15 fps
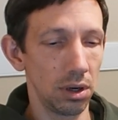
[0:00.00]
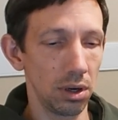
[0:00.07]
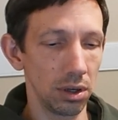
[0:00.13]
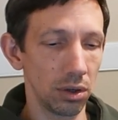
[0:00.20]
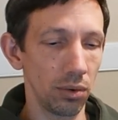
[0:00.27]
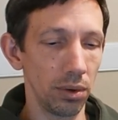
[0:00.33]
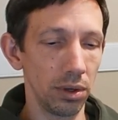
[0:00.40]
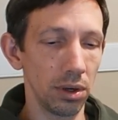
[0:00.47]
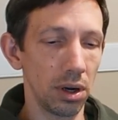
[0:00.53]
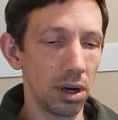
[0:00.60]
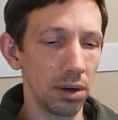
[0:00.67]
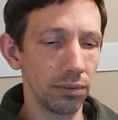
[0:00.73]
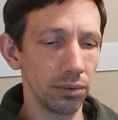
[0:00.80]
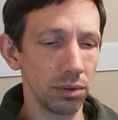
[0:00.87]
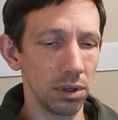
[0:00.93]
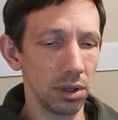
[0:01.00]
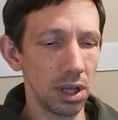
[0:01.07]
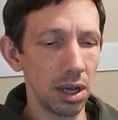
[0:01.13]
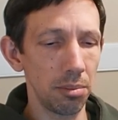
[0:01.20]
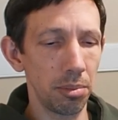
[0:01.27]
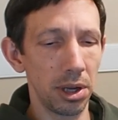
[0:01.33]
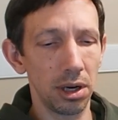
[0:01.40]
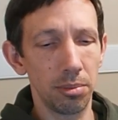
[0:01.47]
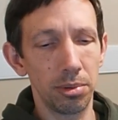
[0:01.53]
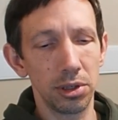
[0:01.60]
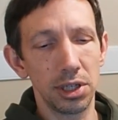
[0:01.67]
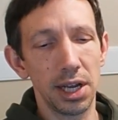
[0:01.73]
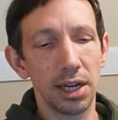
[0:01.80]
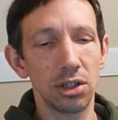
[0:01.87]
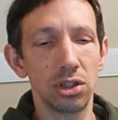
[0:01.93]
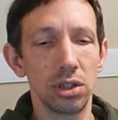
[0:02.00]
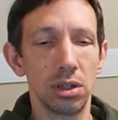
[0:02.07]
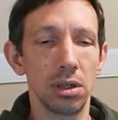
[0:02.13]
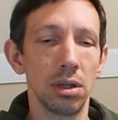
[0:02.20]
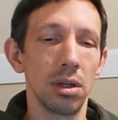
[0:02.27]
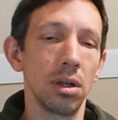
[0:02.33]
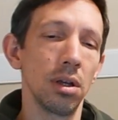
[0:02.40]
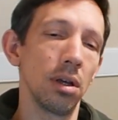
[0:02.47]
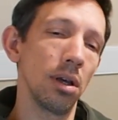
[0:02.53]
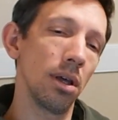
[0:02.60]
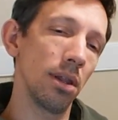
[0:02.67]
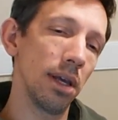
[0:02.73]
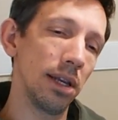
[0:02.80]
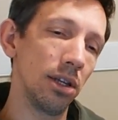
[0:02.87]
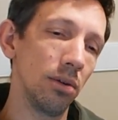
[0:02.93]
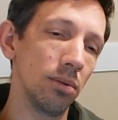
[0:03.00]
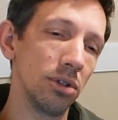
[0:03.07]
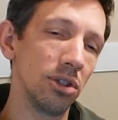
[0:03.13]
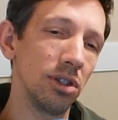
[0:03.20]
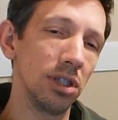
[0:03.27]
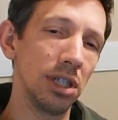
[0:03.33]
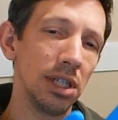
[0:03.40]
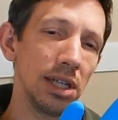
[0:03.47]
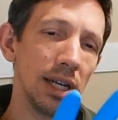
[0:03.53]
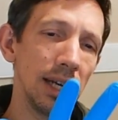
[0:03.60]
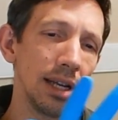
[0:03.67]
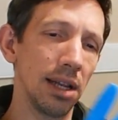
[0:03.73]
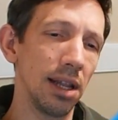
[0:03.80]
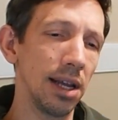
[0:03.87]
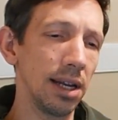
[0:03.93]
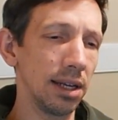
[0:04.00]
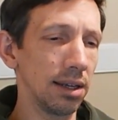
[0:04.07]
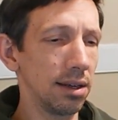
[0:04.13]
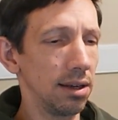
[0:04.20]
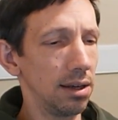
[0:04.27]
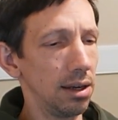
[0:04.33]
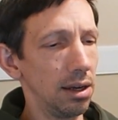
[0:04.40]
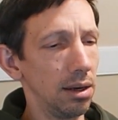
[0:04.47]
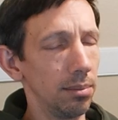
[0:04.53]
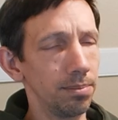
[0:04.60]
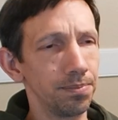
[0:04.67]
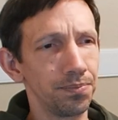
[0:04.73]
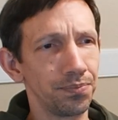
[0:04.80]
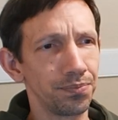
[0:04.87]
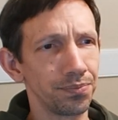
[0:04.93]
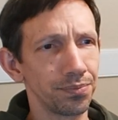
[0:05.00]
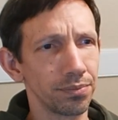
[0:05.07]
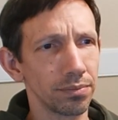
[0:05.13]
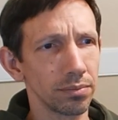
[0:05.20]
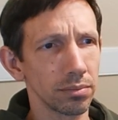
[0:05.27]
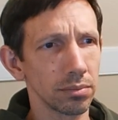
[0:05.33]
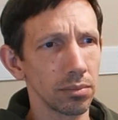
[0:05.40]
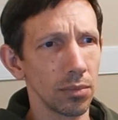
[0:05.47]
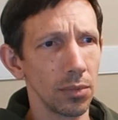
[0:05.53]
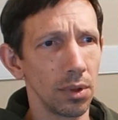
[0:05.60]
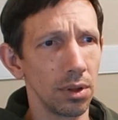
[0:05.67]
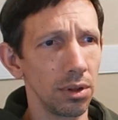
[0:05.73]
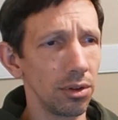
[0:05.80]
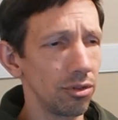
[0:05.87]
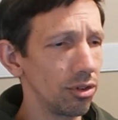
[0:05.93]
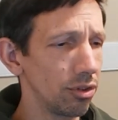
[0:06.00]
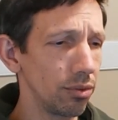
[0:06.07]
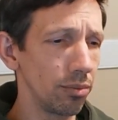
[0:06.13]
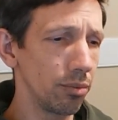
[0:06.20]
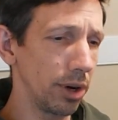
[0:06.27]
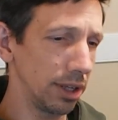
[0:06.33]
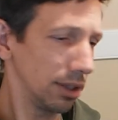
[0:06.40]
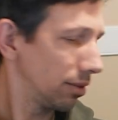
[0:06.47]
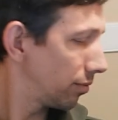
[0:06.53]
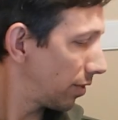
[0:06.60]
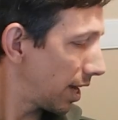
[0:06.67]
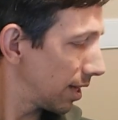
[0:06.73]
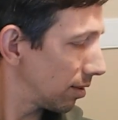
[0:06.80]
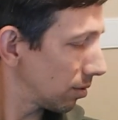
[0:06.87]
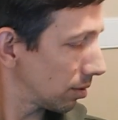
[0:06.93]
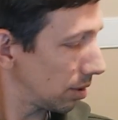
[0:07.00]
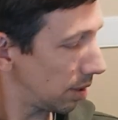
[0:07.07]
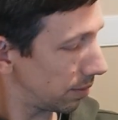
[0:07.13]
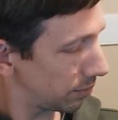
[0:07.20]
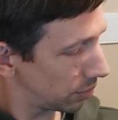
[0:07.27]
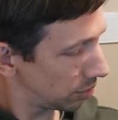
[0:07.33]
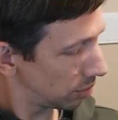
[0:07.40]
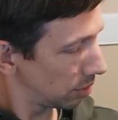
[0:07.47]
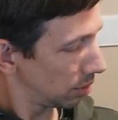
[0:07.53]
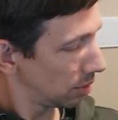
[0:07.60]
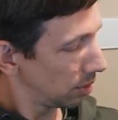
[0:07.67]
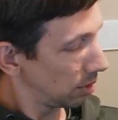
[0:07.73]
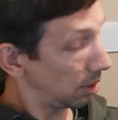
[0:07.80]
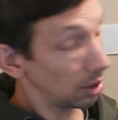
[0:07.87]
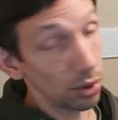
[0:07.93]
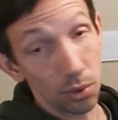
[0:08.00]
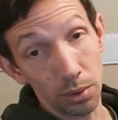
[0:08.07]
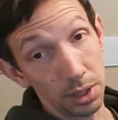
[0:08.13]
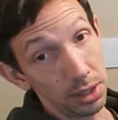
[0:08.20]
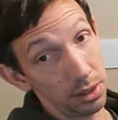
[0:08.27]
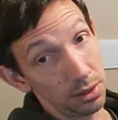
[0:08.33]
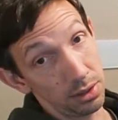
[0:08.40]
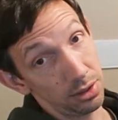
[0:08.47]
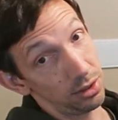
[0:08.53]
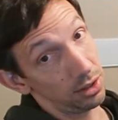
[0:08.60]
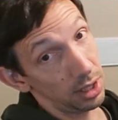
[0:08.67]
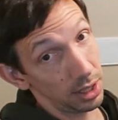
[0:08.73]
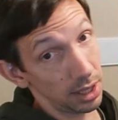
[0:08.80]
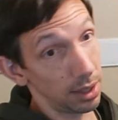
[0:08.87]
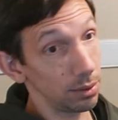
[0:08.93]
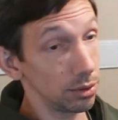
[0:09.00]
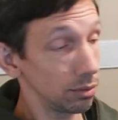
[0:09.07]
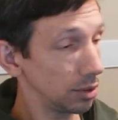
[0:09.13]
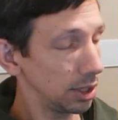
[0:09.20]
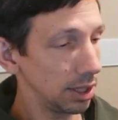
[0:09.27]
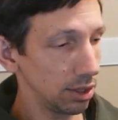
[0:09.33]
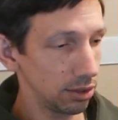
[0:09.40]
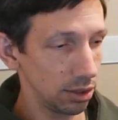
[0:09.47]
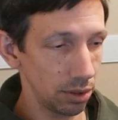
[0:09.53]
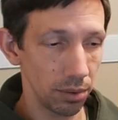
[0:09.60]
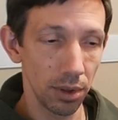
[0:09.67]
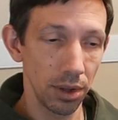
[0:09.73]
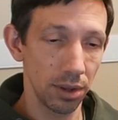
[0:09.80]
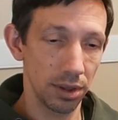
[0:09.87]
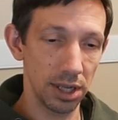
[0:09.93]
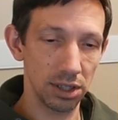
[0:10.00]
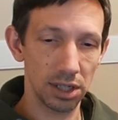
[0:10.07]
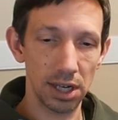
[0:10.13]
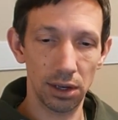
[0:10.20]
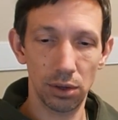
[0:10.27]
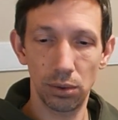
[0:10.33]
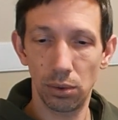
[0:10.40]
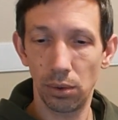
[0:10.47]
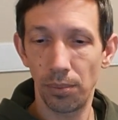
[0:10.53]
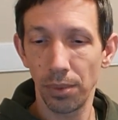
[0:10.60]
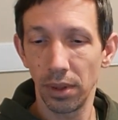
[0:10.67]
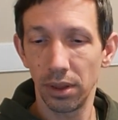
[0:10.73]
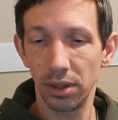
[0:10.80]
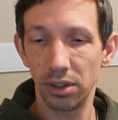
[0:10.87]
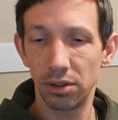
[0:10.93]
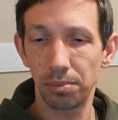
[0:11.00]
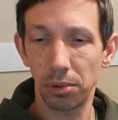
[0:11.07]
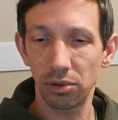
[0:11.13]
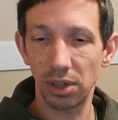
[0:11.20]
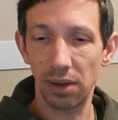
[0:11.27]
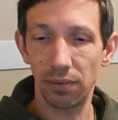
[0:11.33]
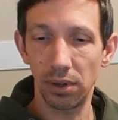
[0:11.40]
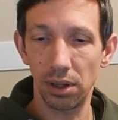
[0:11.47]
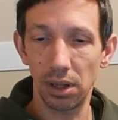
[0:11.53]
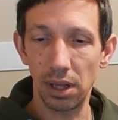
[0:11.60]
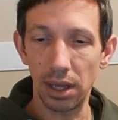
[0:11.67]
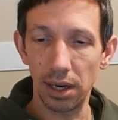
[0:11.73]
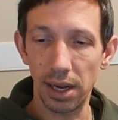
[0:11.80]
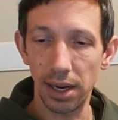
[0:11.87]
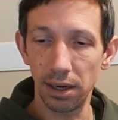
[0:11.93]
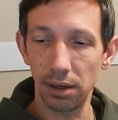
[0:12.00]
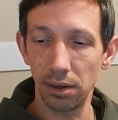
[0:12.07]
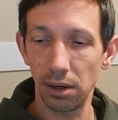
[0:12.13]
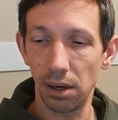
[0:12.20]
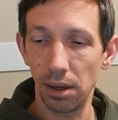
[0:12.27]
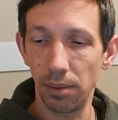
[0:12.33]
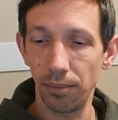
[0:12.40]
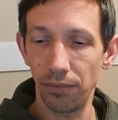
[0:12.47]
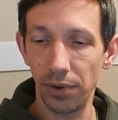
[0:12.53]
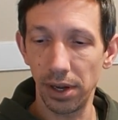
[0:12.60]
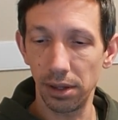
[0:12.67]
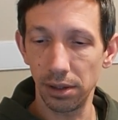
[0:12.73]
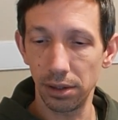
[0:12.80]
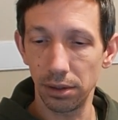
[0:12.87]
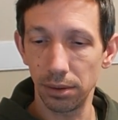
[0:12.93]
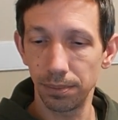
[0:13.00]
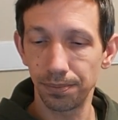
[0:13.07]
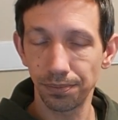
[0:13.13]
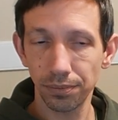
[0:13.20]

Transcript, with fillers: are going to offer a lot better protection than you would see at like um, just regular vinyl gloves according to the study I was reading. So that's kind of cool. These are supposed to have a lot higher um, failure,